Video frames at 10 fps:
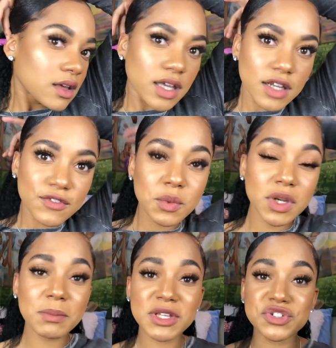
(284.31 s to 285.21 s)
And if you
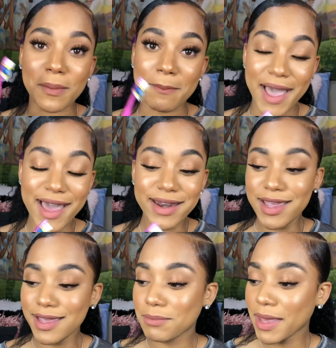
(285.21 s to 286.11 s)
want to be
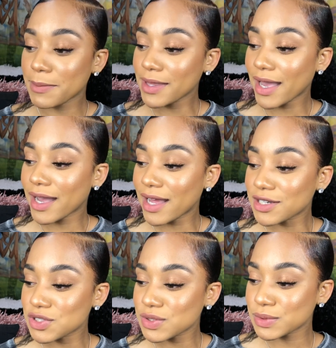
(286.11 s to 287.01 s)
dramatic, baby, I
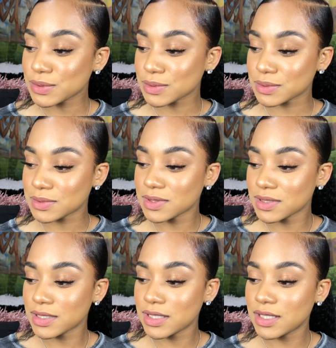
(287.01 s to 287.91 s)
got you.
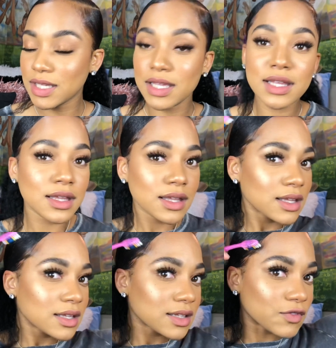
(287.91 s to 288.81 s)

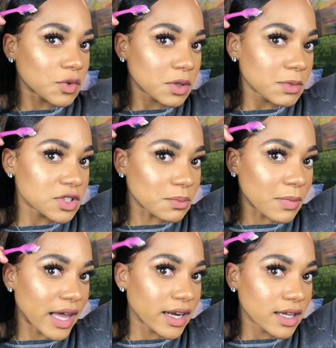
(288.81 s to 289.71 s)
If you want to be
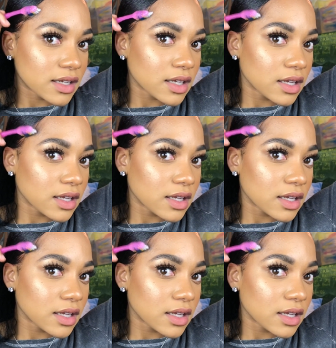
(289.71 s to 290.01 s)
dramatic,